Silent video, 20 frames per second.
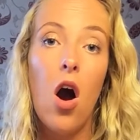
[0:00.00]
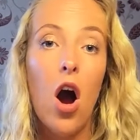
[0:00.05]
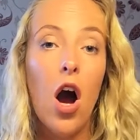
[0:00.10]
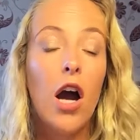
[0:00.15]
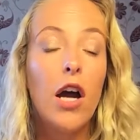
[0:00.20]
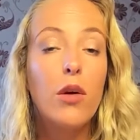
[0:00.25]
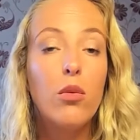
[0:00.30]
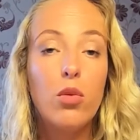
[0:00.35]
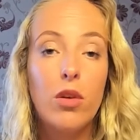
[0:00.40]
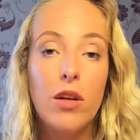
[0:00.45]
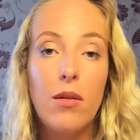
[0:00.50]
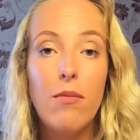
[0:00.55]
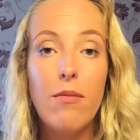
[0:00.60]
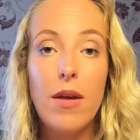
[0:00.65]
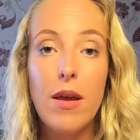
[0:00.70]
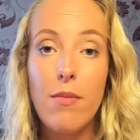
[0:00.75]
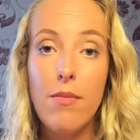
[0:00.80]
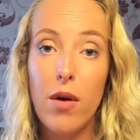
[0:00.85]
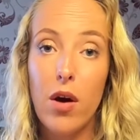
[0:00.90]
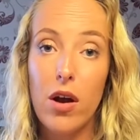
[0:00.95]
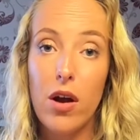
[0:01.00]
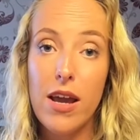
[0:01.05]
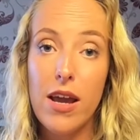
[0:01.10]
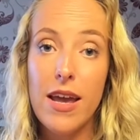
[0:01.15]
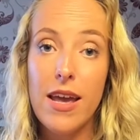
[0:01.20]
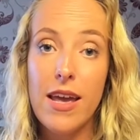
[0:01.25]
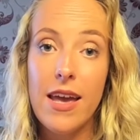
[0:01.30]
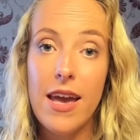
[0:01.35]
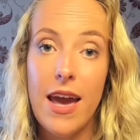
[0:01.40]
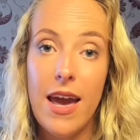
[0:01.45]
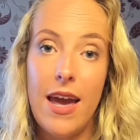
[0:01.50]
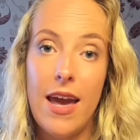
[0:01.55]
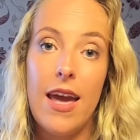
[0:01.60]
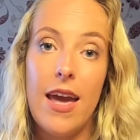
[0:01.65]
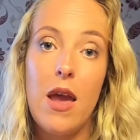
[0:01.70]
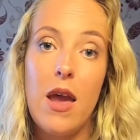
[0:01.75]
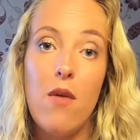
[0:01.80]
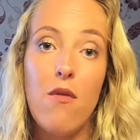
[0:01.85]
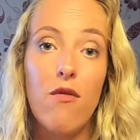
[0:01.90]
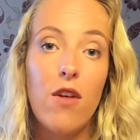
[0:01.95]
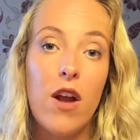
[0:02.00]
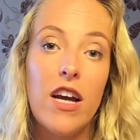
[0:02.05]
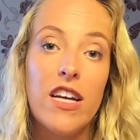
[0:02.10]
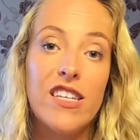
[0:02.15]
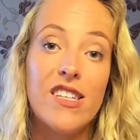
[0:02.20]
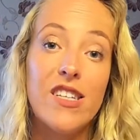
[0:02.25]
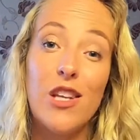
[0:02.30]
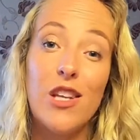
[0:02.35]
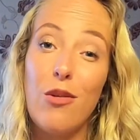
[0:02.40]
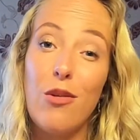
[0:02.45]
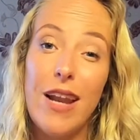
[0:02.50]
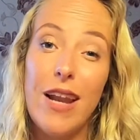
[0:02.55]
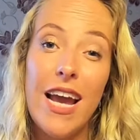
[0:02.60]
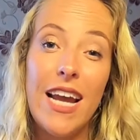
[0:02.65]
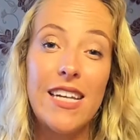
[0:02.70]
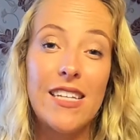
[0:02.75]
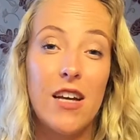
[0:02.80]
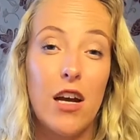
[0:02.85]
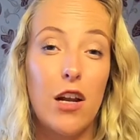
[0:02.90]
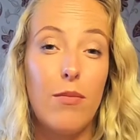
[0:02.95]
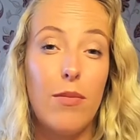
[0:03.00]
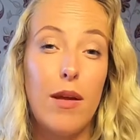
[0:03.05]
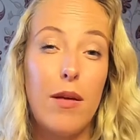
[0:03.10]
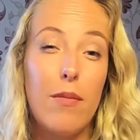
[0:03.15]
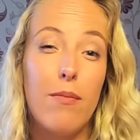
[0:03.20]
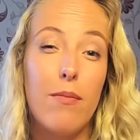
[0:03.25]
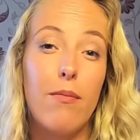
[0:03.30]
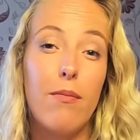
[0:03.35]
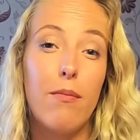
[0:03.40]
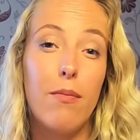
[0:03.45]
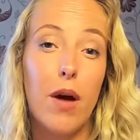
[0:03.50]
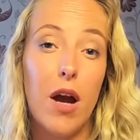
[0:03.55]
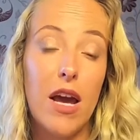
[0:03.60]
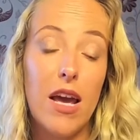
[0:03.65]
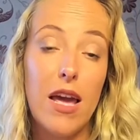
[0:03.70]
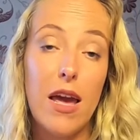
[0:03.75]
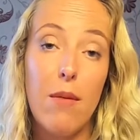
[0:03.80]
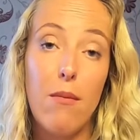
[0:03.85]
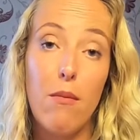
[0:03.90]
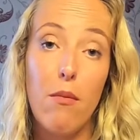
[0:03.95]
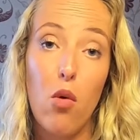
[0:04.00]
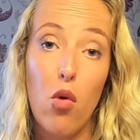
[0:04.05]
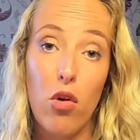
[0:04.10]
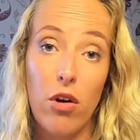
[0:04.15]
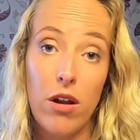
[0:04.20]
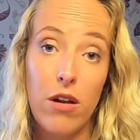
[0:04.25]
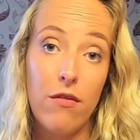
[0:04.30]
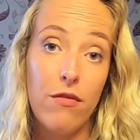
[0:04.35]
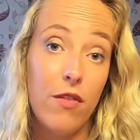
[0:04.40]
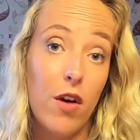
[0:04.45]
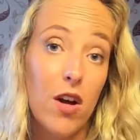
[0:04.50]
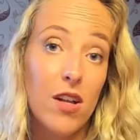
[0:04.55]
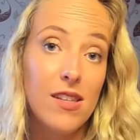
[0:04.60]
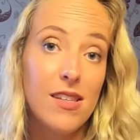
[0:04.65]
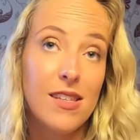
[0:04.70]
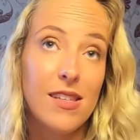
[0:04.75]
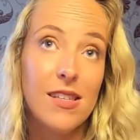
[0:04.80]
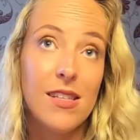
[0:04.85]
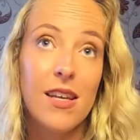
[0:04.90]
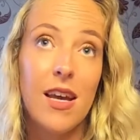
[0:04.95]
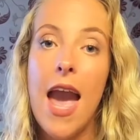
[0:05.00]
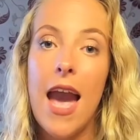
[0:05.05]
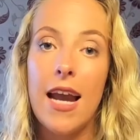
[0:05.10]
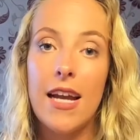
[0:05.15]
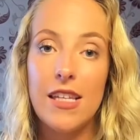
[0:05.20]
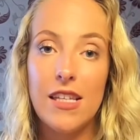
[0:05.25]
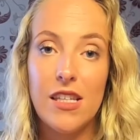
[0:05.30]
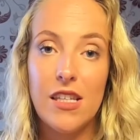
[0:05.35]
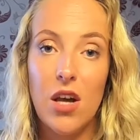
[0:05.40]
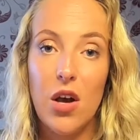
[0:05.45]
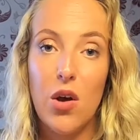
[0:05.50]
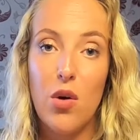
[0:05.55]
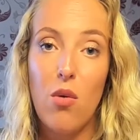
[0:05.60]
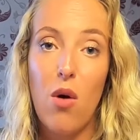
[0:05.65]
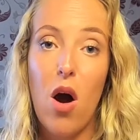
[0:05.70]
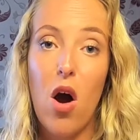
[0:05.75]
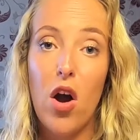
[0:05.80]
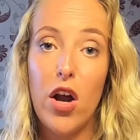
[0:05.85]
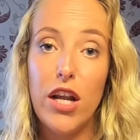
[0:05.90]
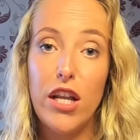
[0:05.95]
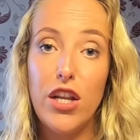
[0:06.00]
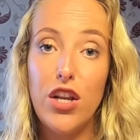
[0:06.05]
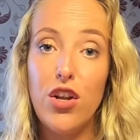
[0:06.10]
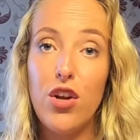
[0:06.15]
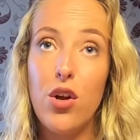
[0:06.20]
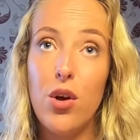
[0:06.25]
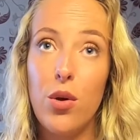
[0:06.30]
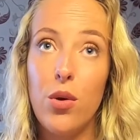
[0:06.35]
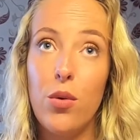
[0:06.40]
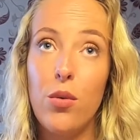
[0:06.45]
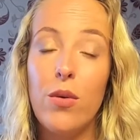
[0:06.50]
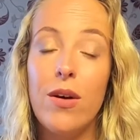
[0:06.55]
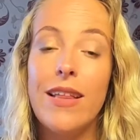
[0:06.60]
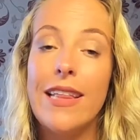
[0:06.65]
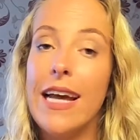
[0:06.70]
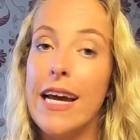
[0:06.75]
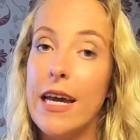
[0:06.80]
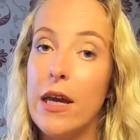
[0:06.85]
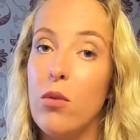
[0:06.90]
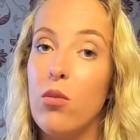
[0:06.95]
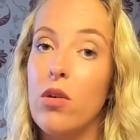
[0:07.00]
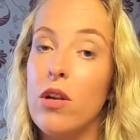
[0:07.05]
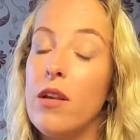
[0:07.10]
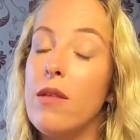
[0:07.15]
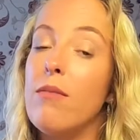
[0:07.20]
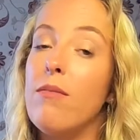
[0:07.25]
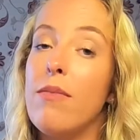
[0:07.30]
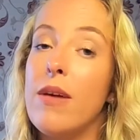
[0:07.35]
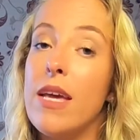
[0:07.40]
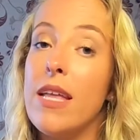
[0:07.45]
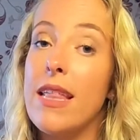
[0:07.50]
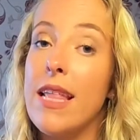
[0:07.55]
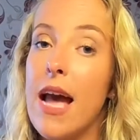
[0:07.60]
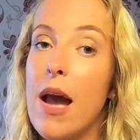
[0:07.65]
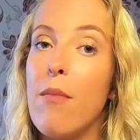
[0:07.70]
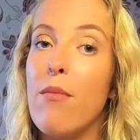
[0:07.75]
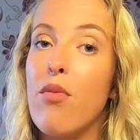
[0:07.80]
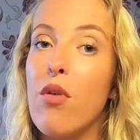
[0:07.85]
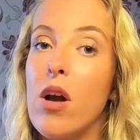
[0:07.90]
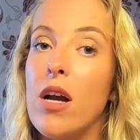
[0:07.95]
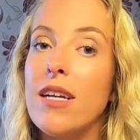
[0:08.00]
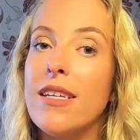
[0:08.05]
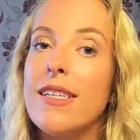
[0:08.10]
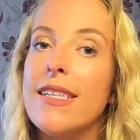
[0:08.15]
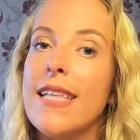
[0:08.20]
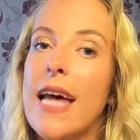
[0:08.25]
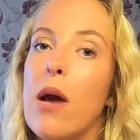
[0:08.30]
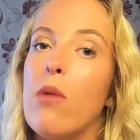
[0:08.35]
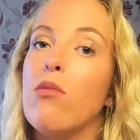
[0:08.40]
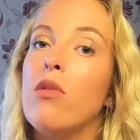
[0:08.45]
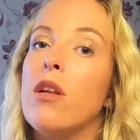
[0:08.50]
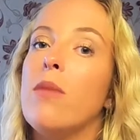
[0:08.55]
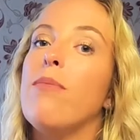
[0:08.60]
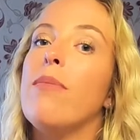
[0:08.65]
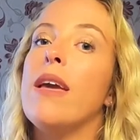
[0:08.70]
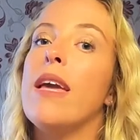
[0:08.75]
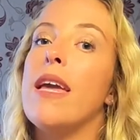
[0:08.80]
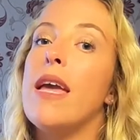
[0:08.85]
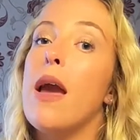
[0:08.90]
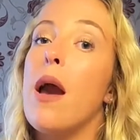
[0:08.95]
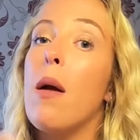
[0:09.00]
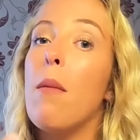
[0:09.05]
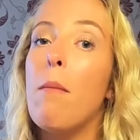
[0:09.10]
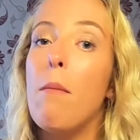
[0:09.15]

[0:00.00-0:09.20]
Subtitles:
I wouldn't be buying a flight so late, I'd be buying it more in advance, and so I knew that it wouldn't be that price, that would be